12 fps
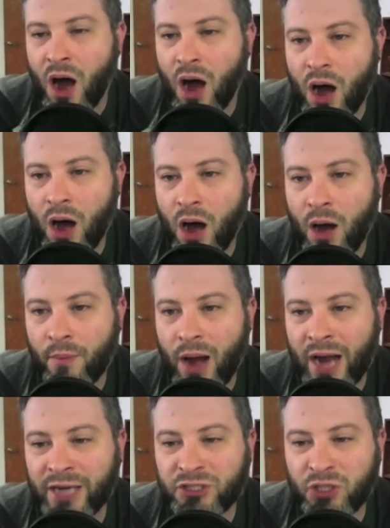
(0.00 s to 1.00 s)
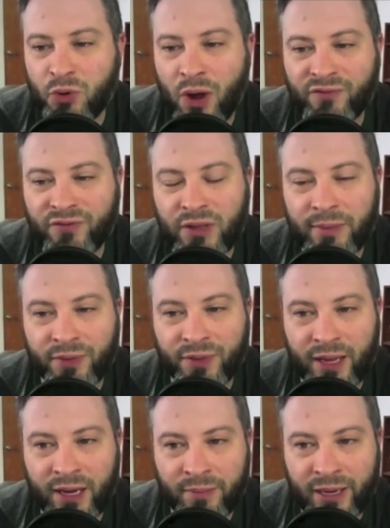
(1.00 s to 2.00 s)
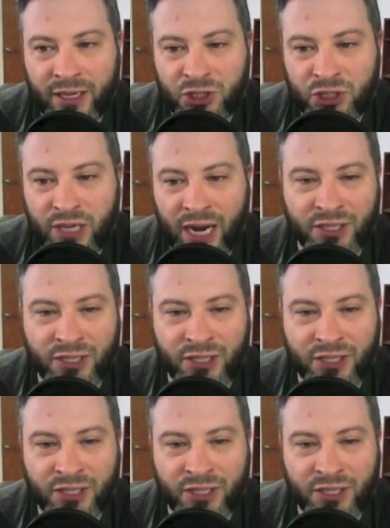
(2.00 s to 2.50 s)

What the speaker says: I don't know how I feel about the animation.